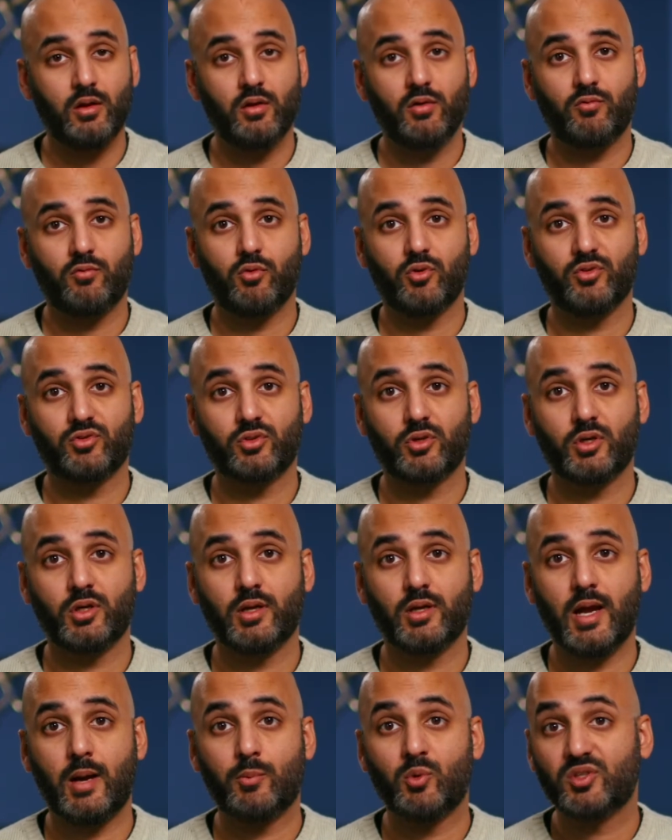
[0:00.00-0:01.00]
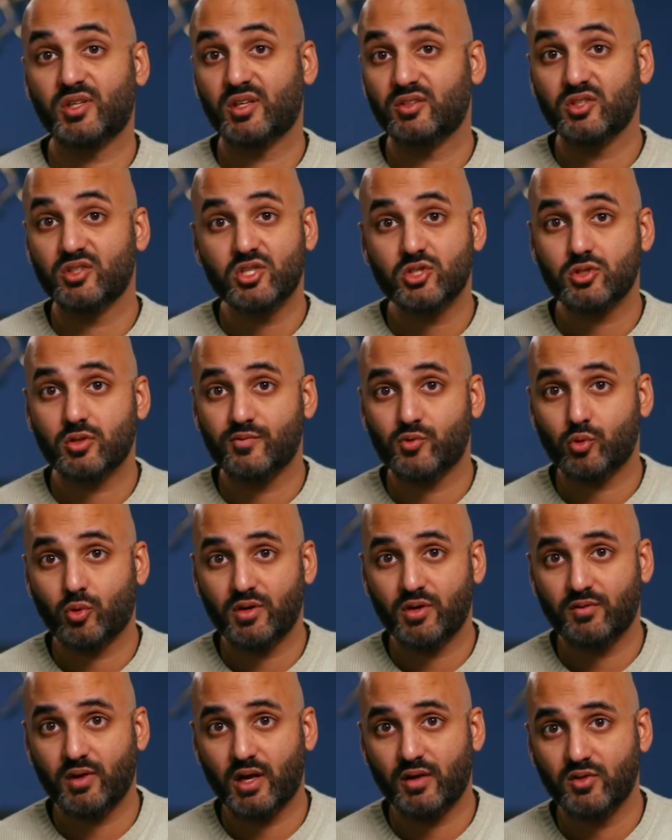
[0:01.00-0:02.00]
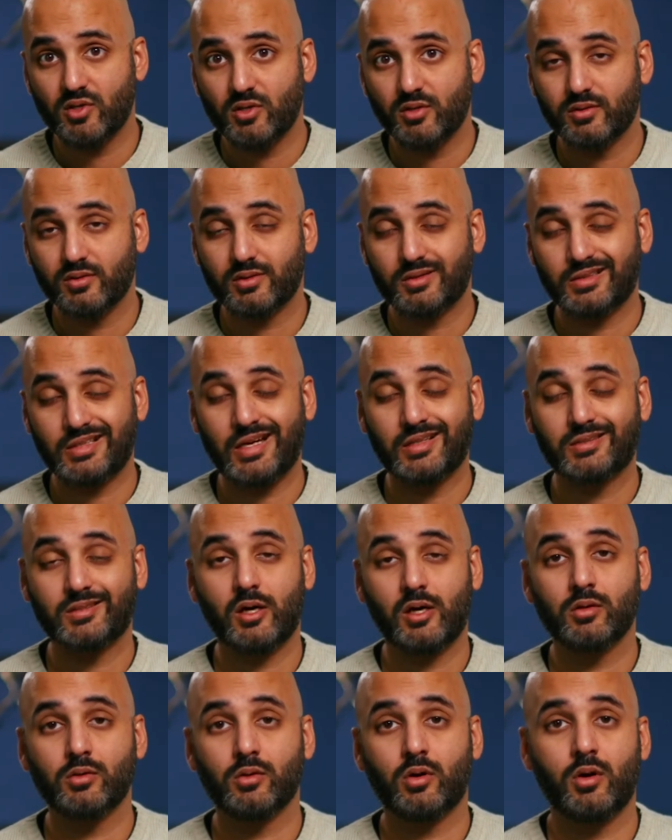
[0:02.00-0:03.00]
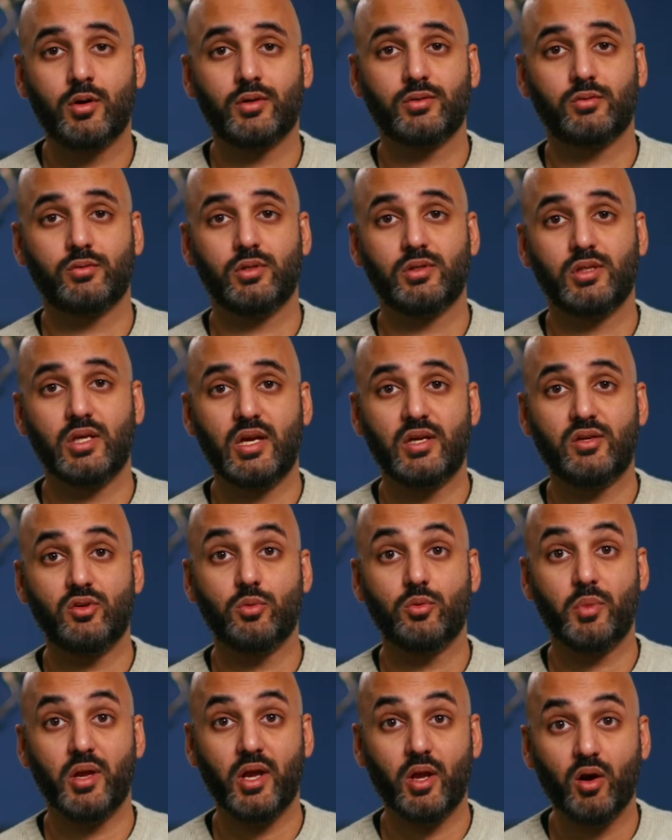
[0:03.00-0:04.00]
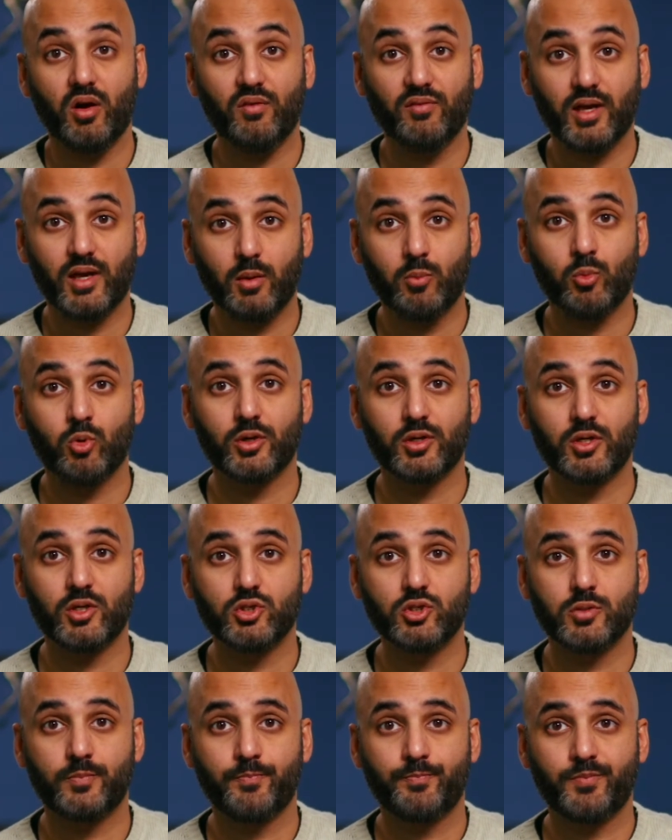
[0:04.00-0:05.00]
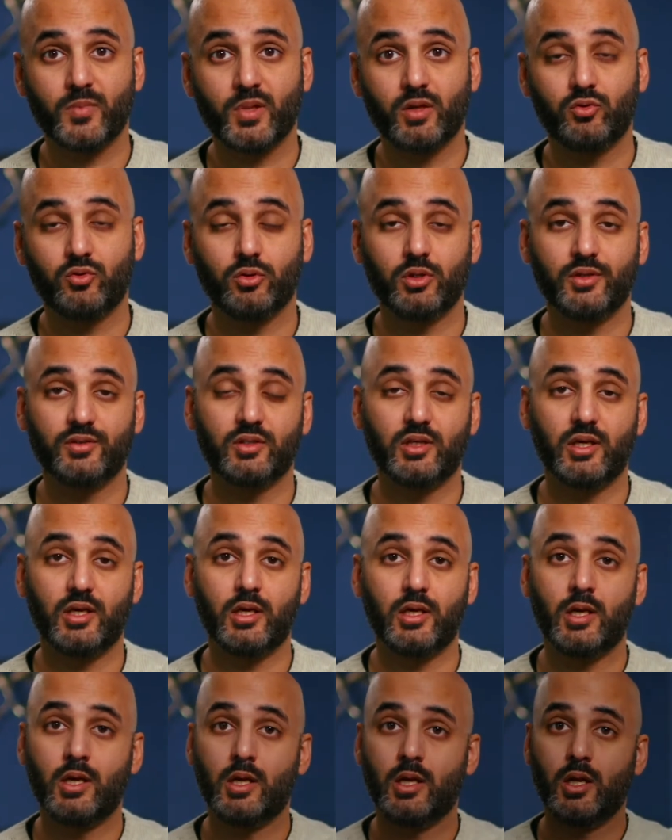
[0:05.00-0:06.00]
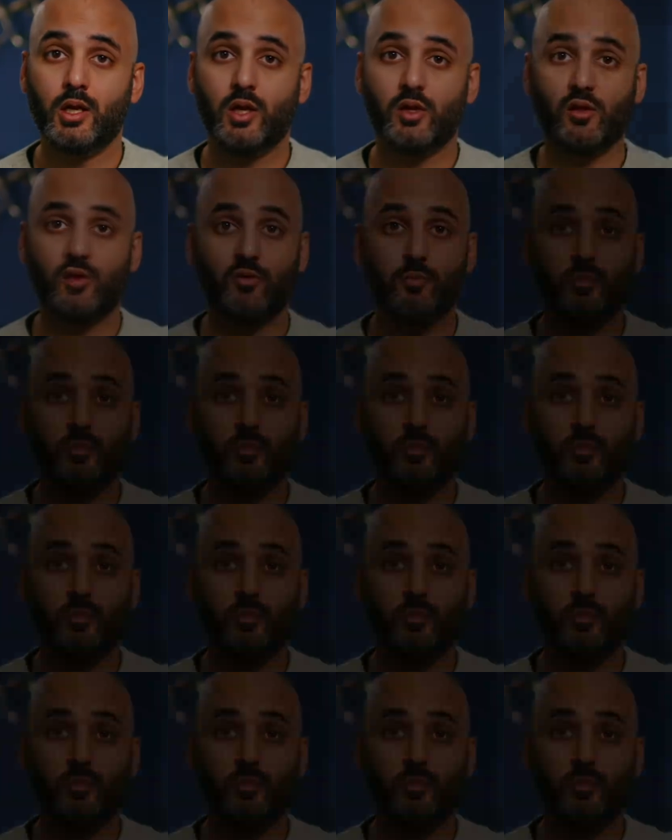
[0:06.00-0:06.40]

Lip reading: for a certain amortization of 25 years, that's how long it's going to take you to pay off that mortgage. So let's say you have a